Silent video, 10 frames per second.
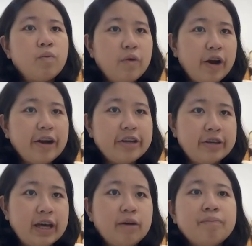where are you
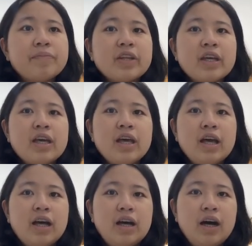now.
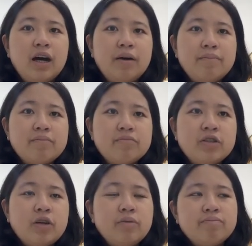
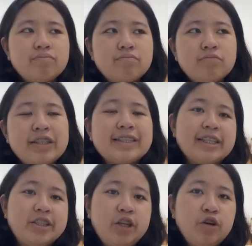So let's get to know